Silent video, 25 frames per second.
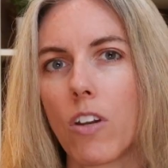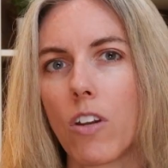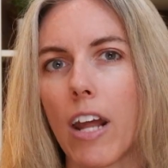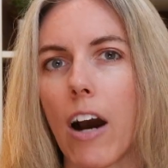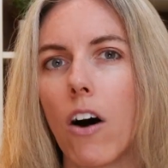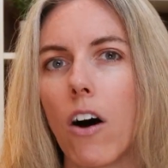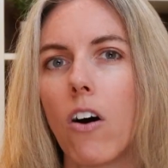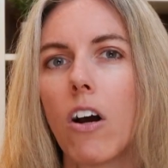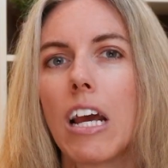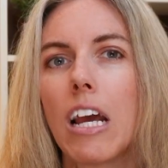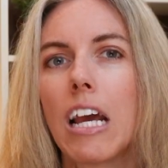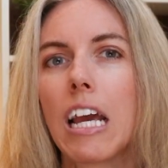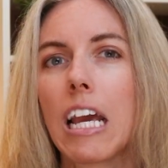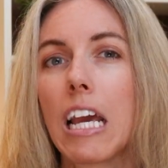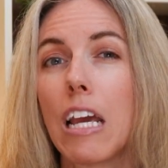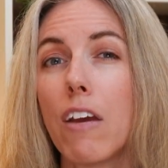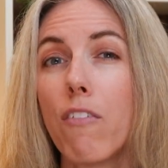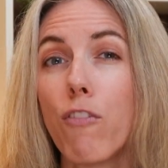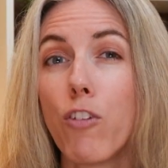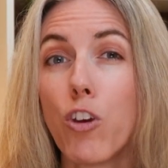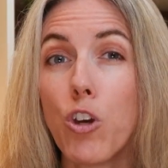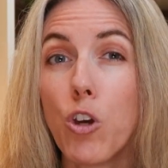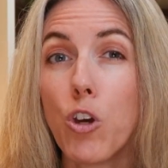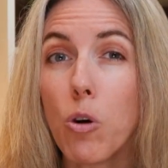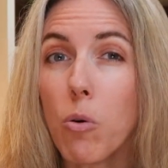Now,
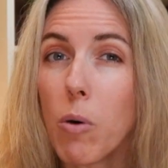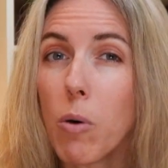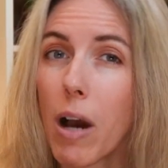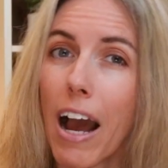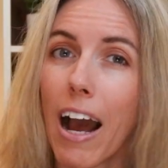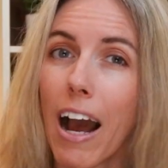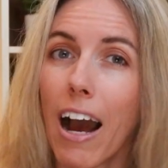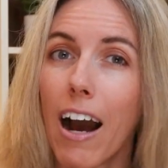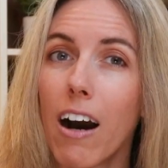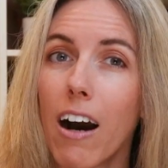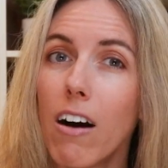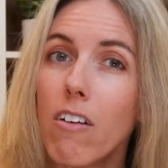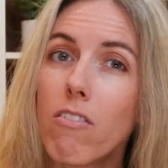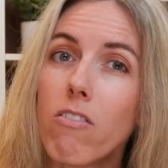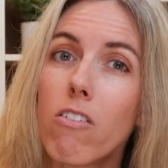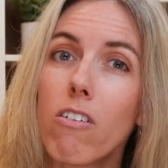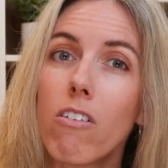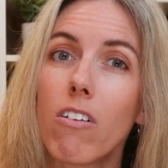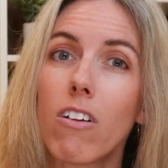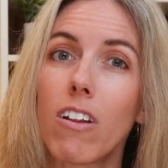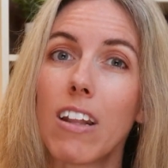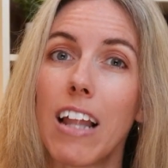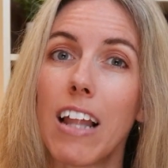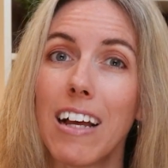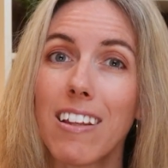if you have
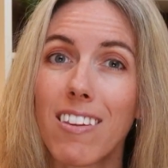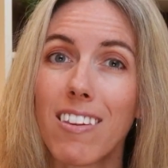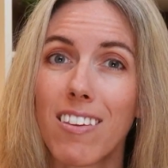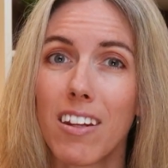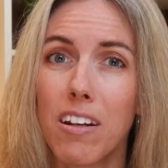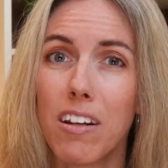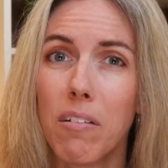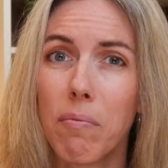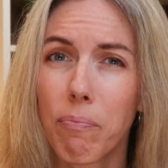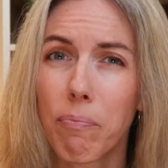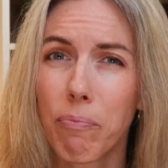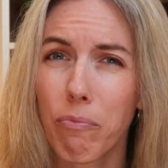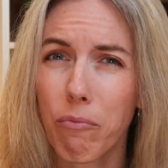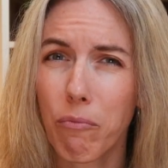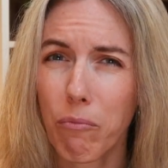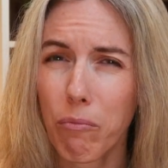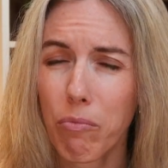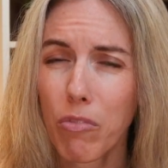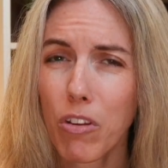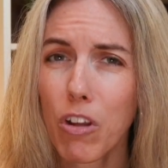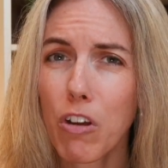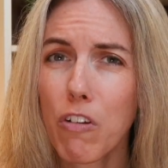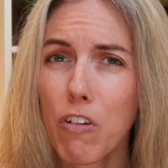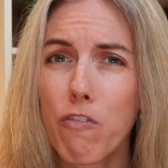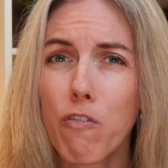less than
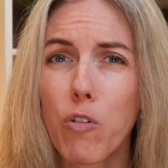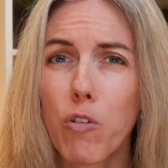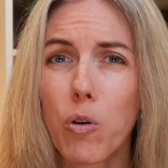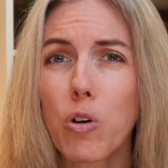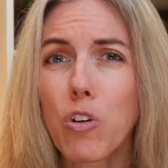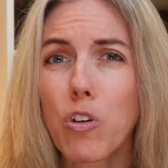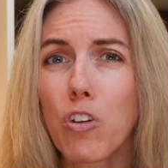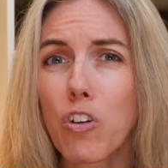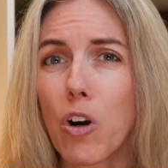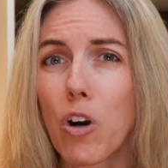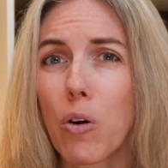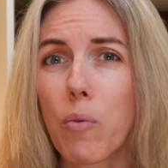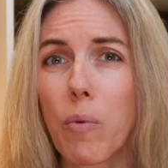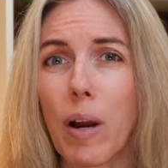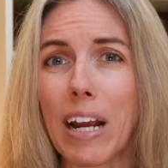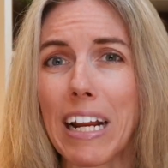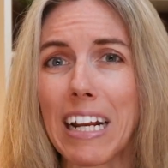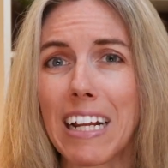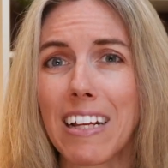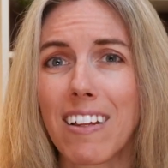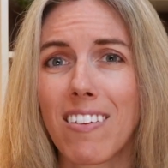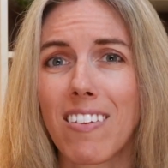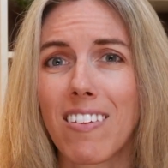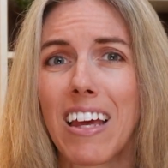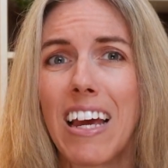4-star
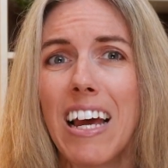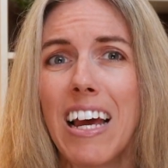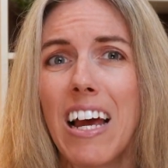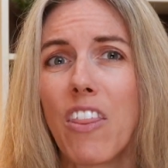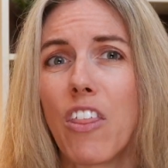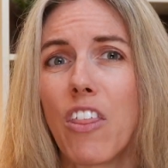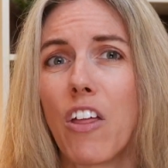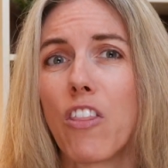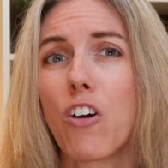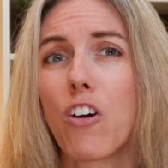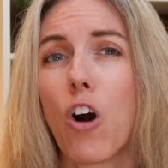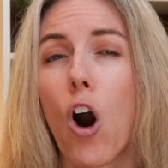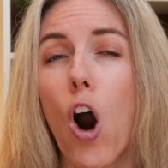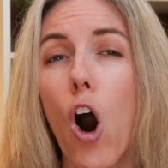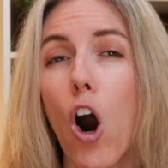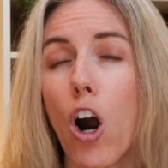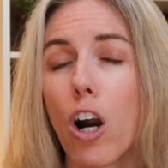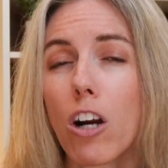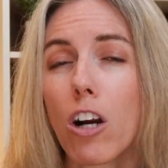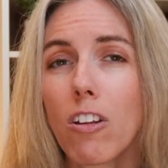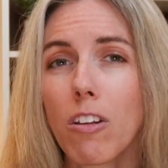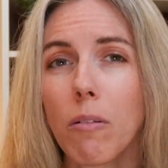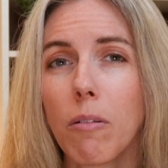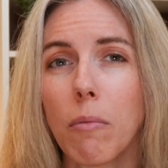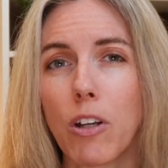ratings, then there
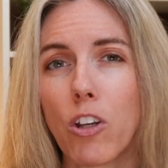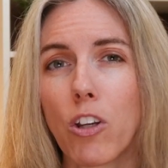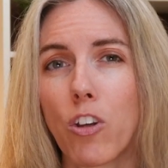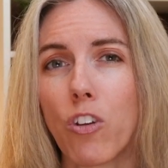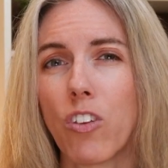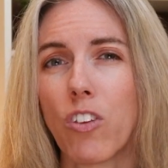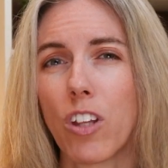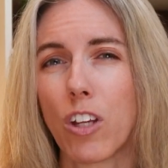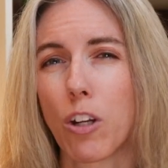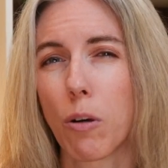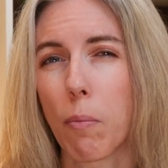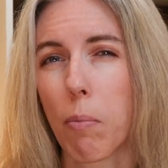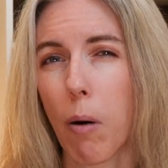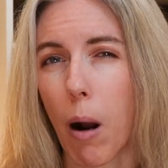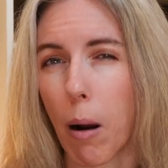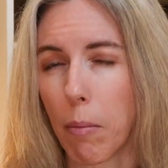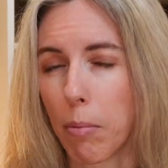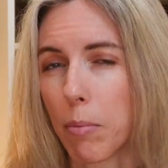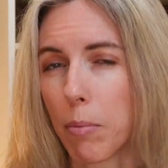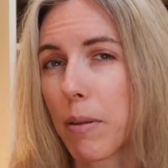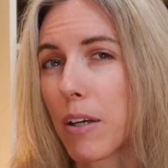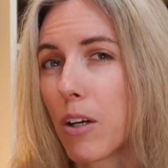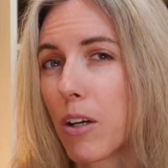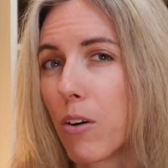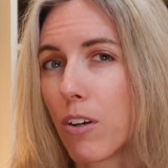are some issues that you're
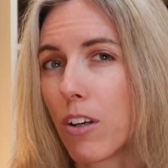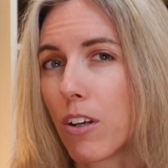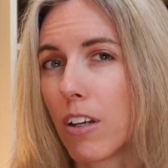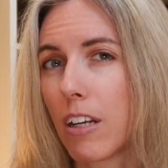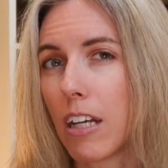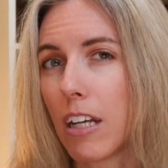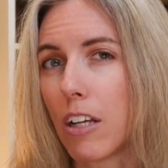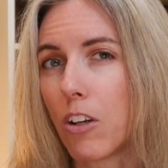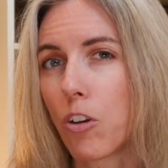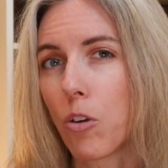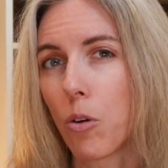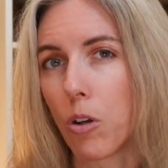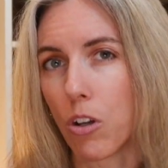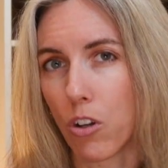probably going to need to